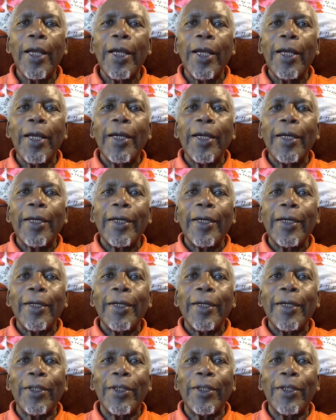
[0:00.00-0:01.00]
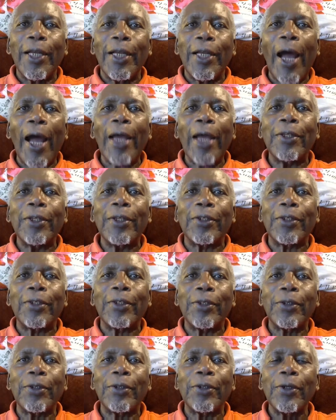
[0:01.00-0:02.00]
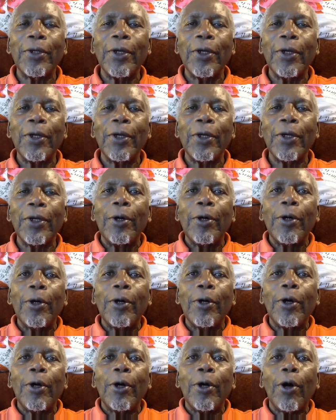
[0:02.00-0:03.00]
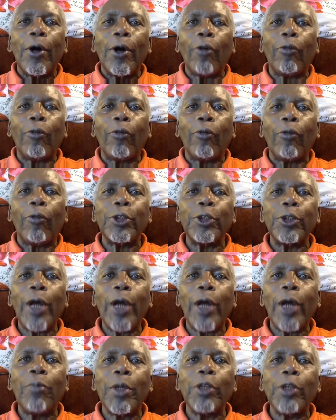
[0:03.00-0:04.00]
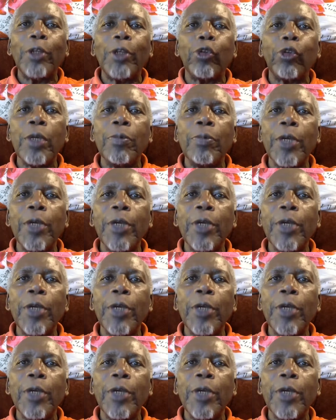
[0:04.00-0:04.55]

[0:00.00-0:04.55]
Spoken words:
The delights of which you have been dreaming.